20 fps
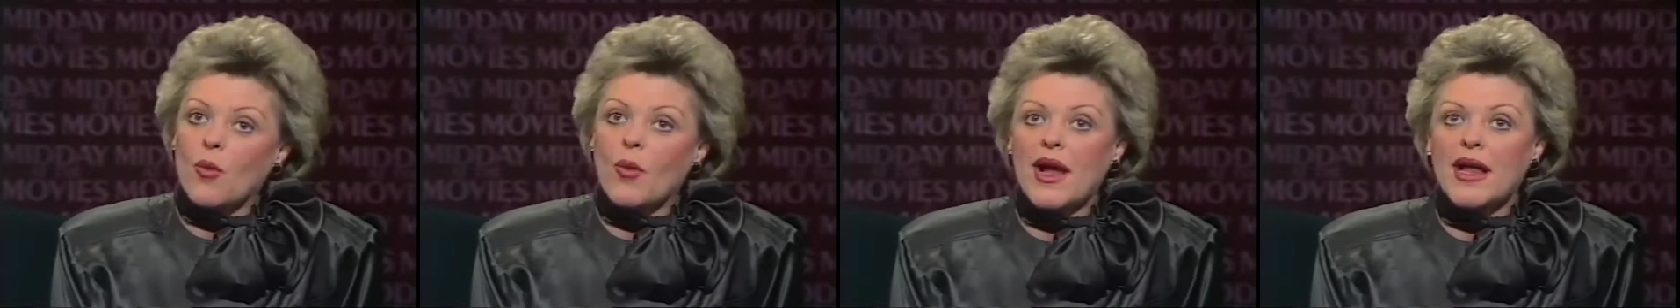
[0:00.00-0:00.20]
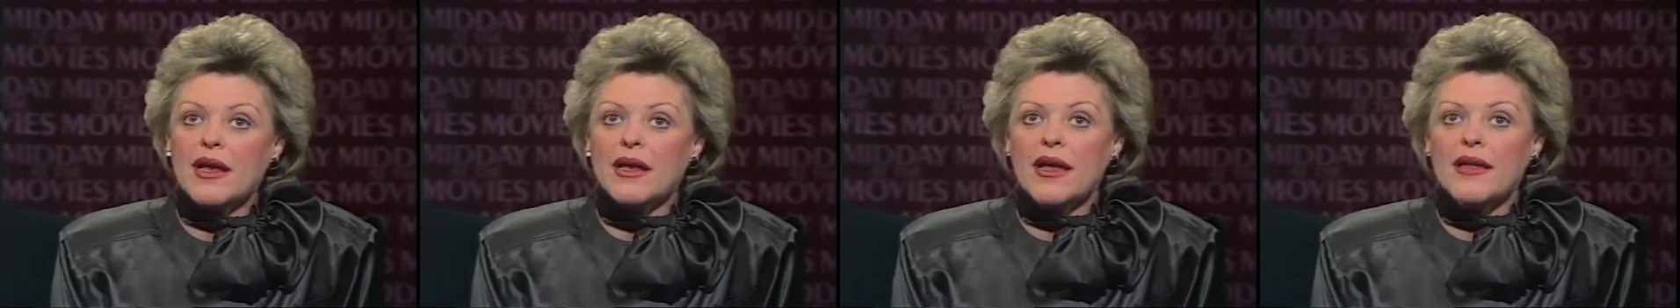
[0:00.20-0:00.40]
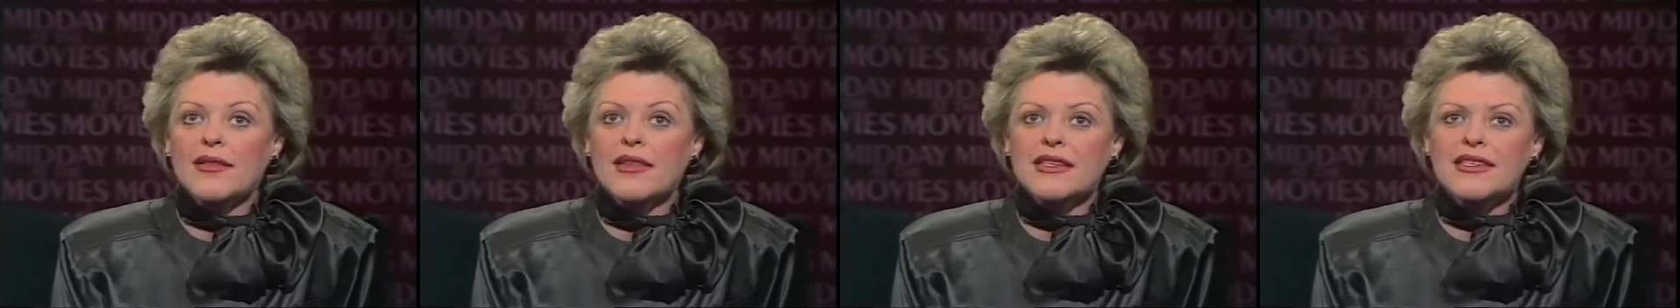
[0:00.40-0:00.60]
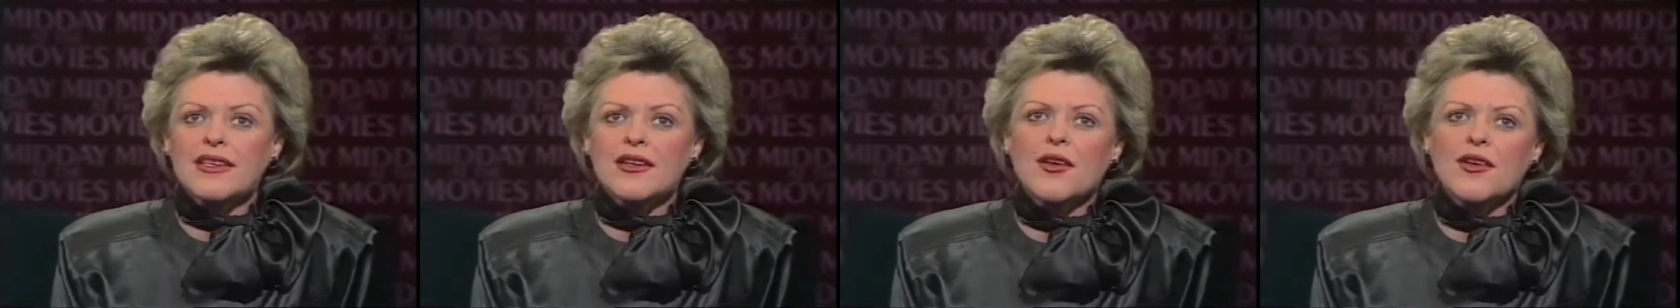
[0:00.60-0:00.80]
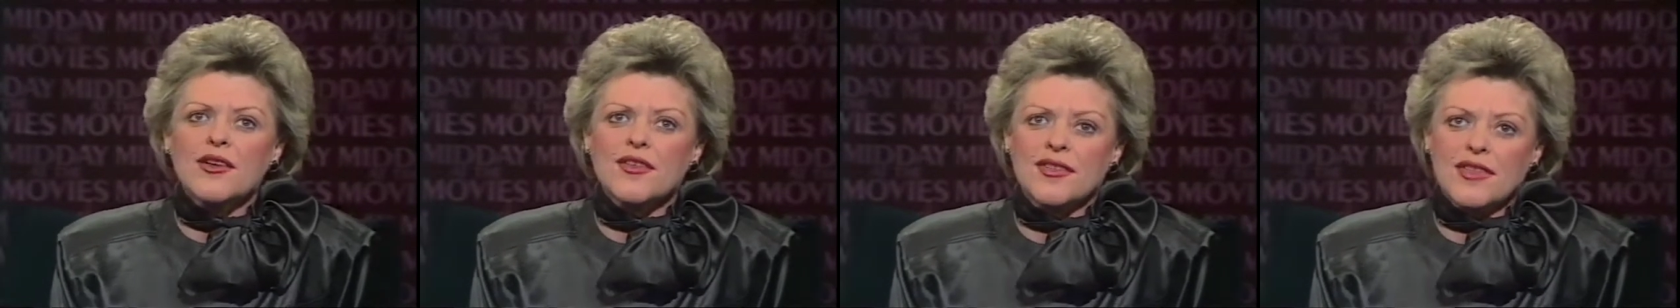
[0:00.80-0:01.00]
Well, there's
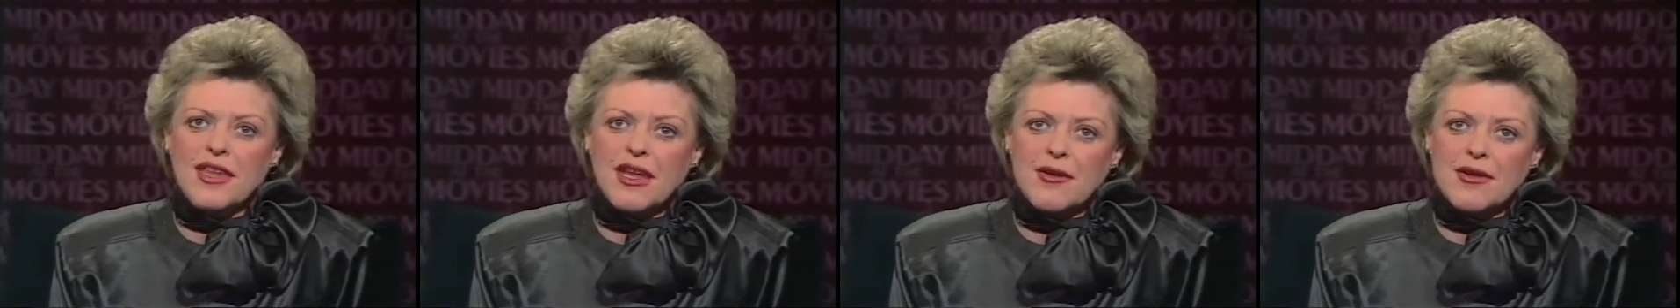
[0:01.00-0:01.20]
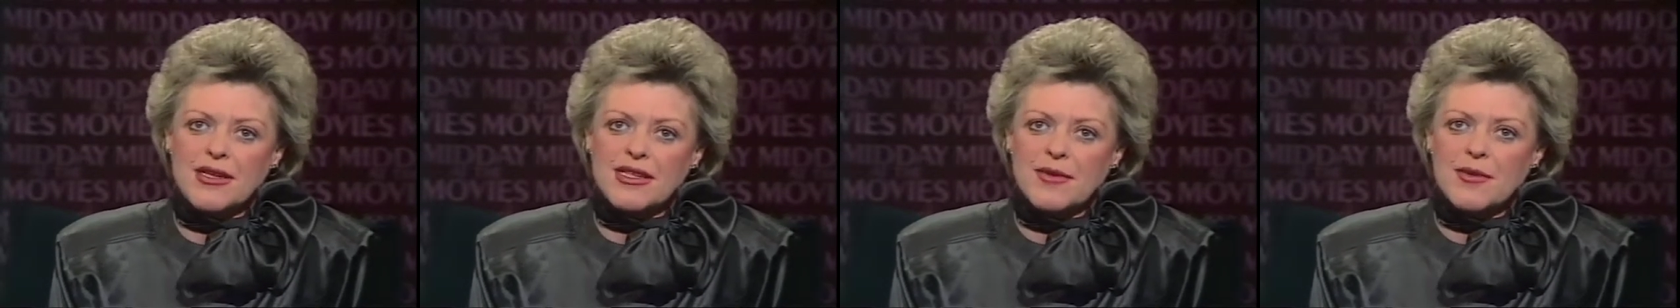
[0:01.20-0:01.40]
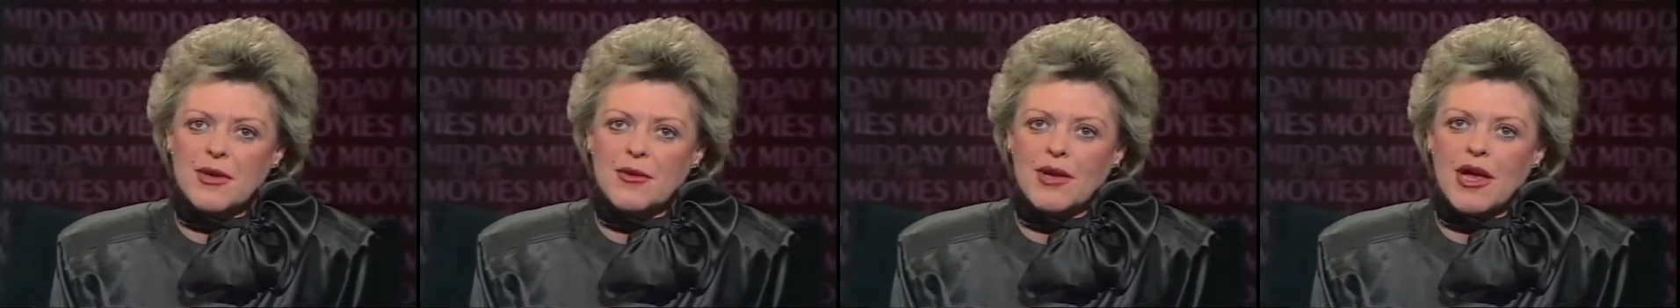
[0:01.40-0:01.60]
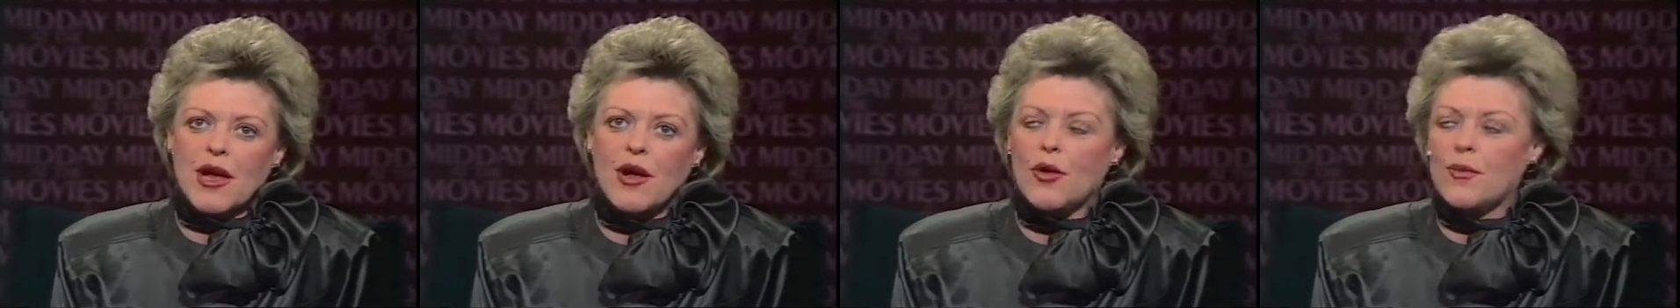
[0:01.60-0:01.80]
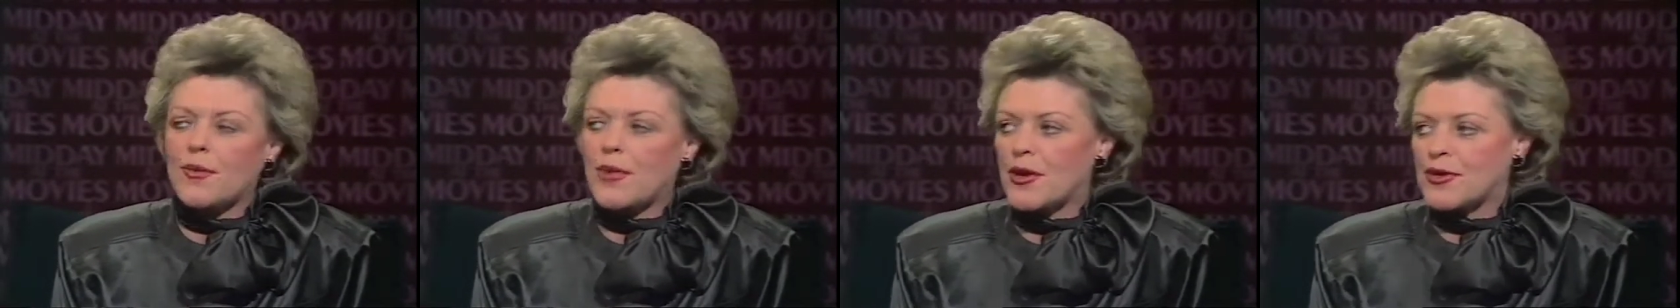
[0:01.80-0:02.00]
a lot of theories. I mean, we hold